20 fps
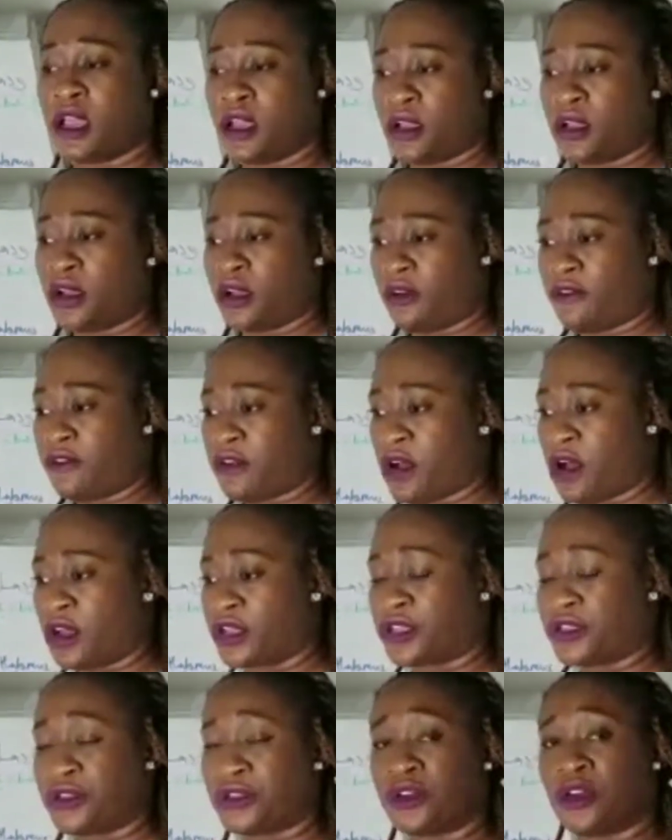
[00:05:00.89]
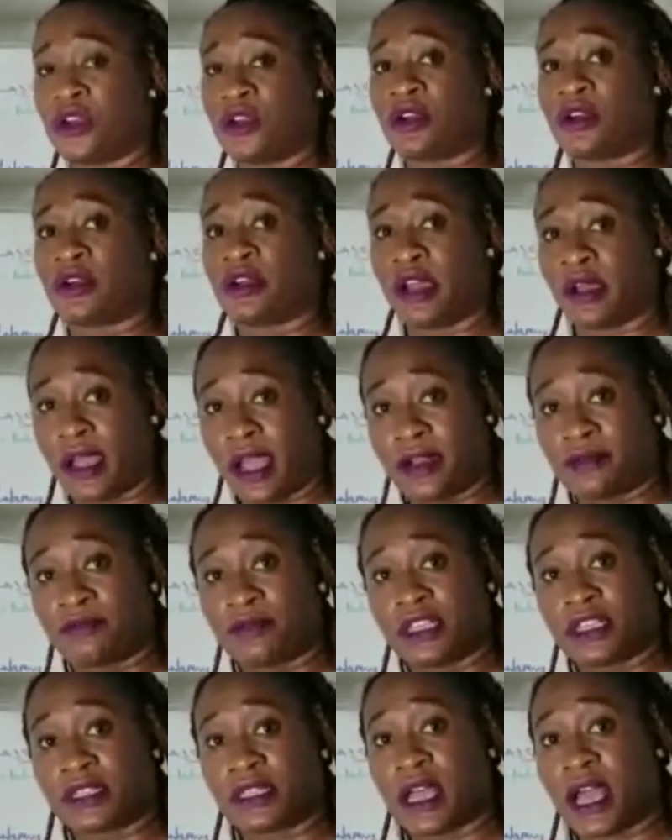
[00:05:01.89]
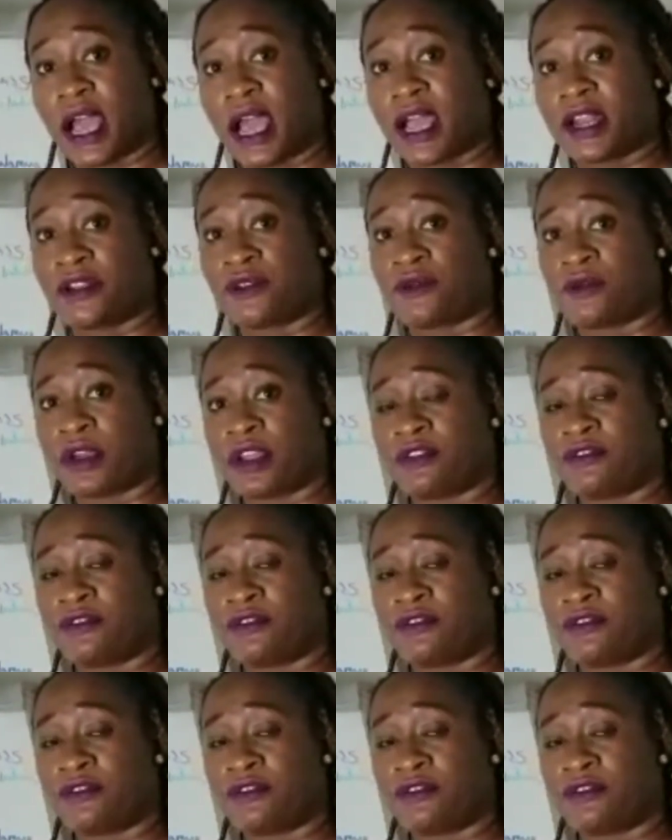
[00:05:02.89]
Of course, you're gonna administer adequate